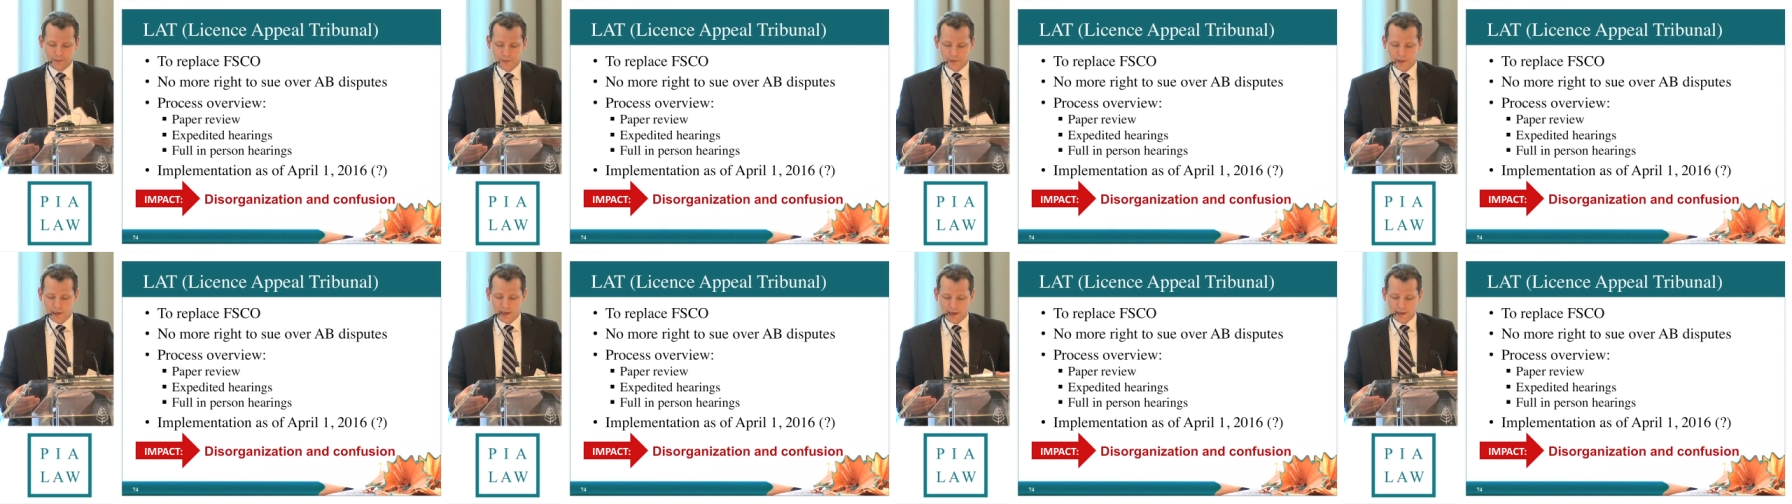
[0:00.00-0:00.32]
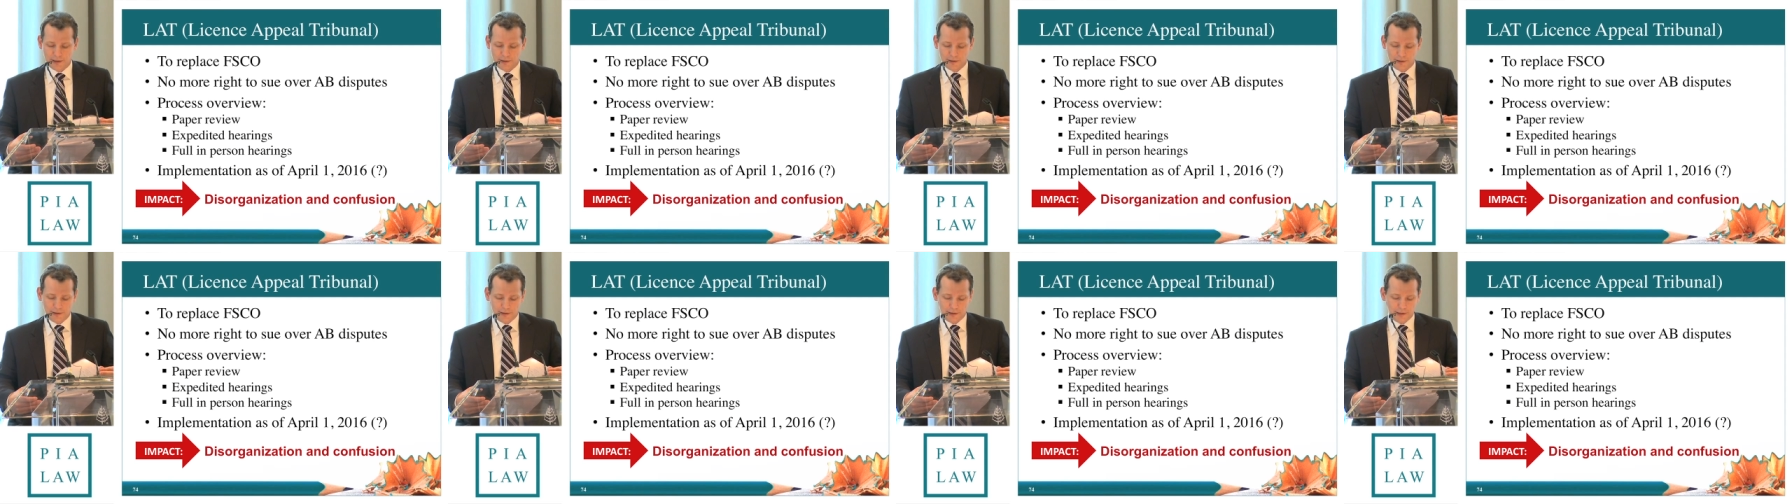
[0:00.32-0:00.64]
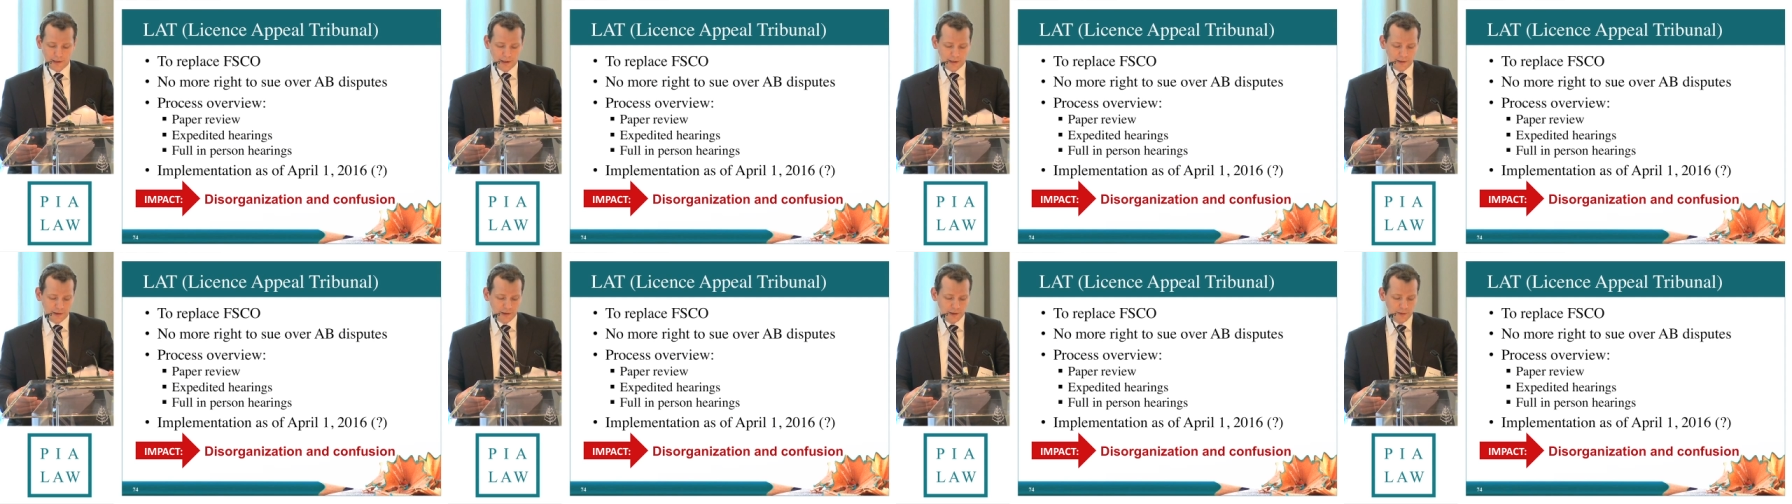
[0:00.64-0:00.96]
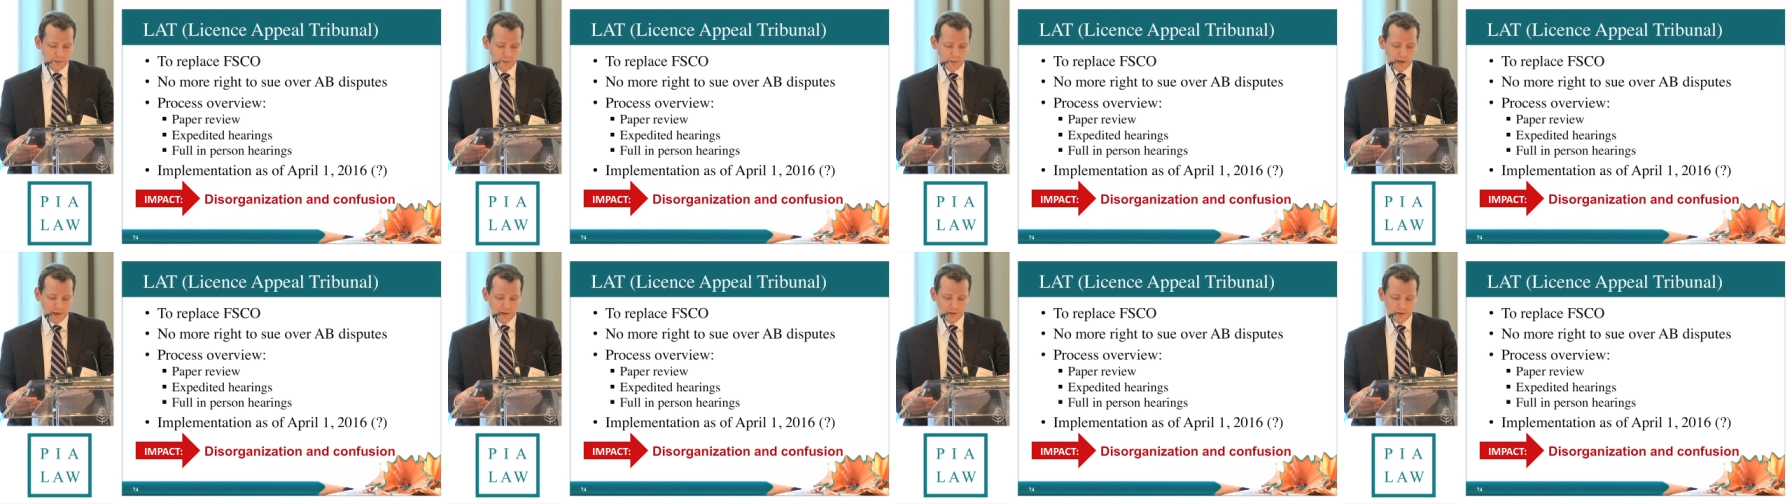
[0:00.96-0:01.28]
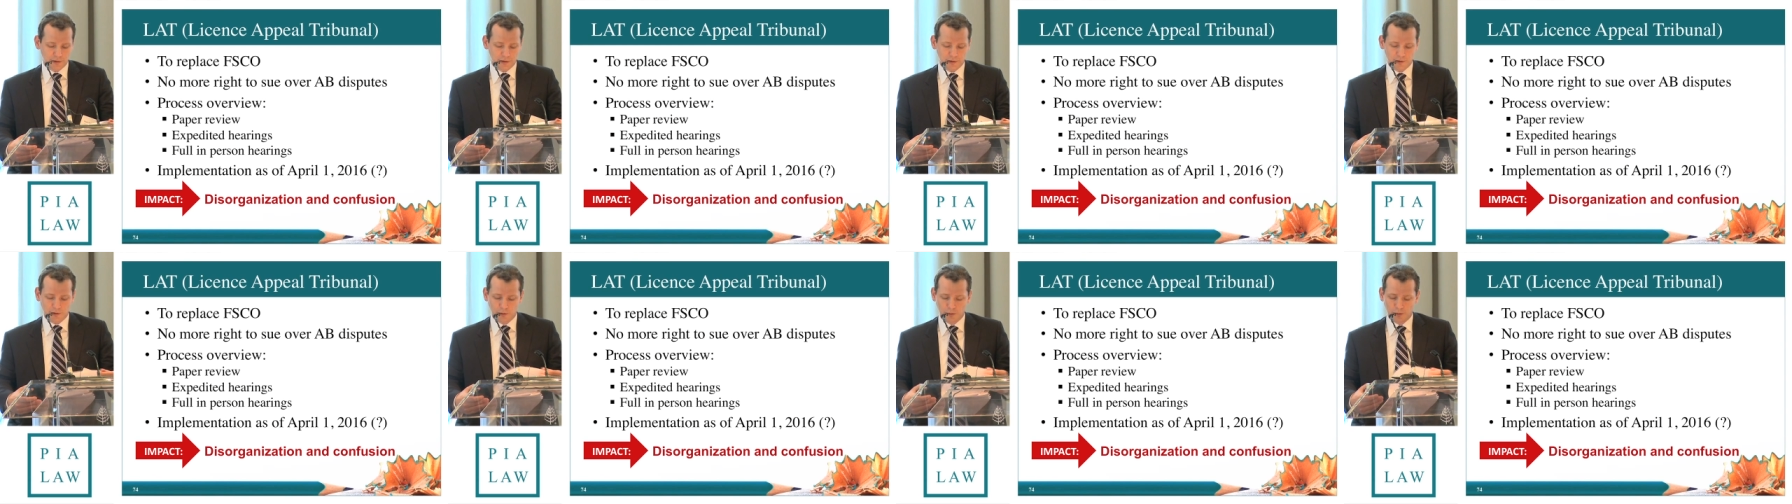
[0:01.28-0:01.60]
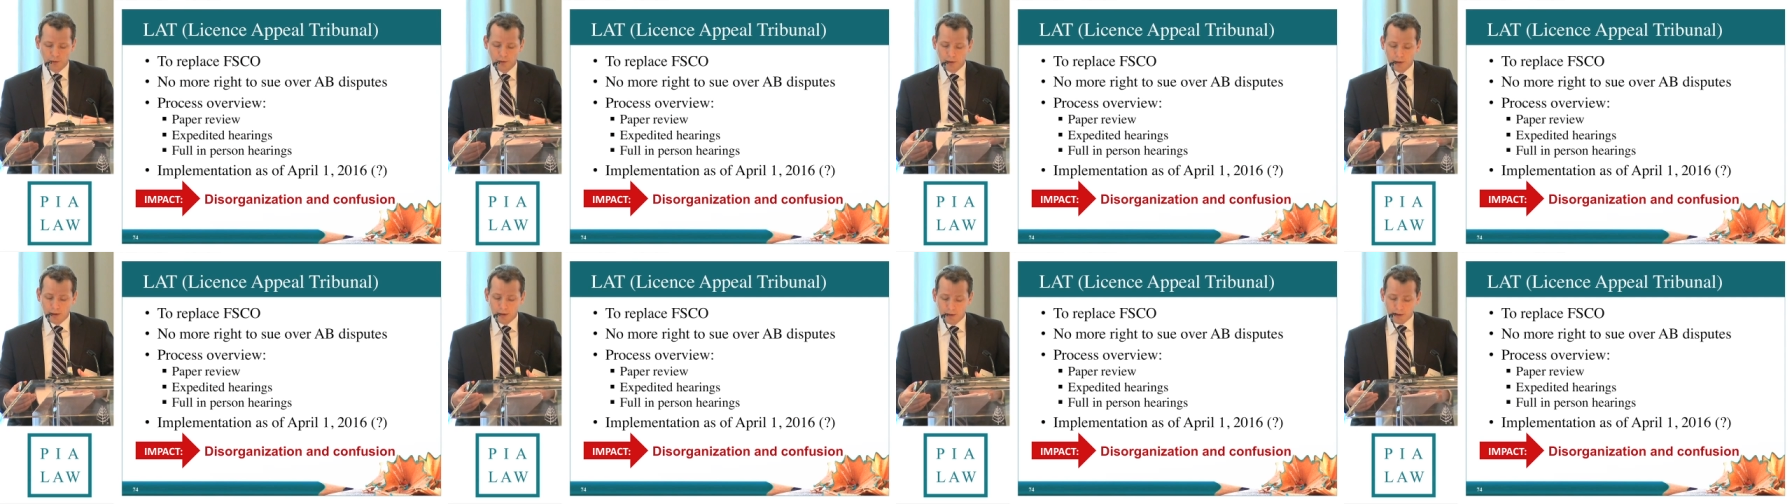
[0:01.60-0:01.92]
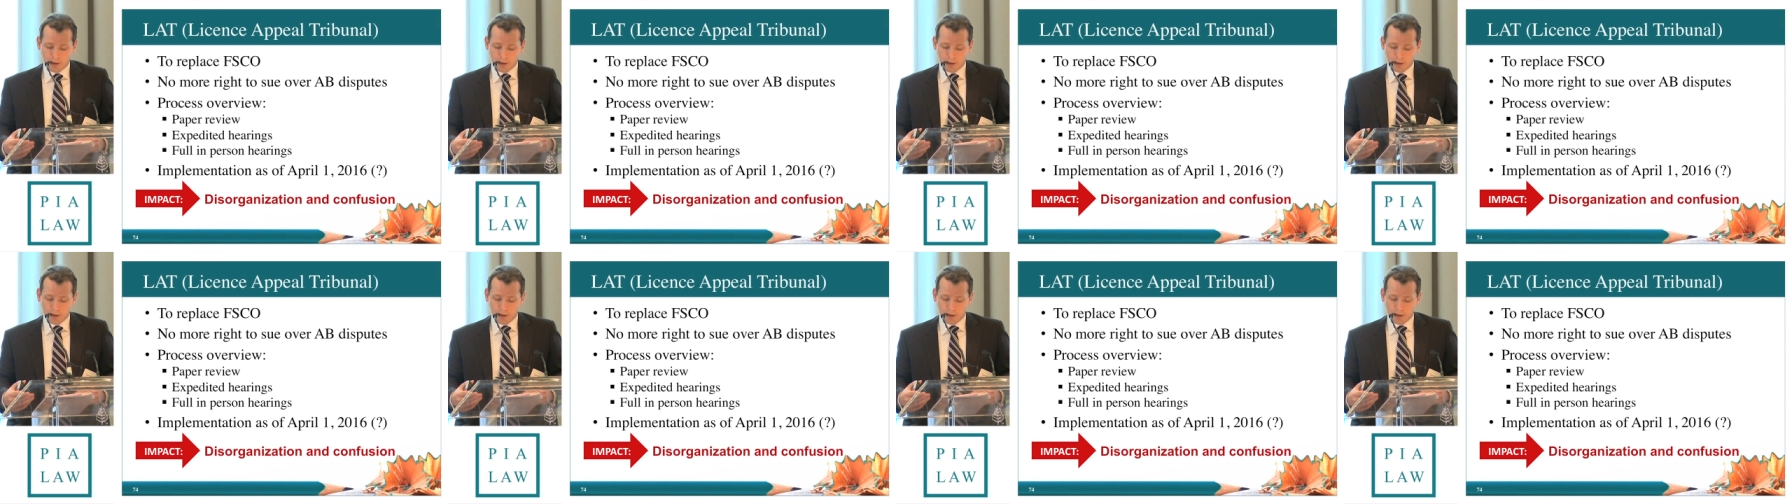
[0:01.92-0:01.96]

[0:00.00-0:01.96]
cases that I just mentioned. So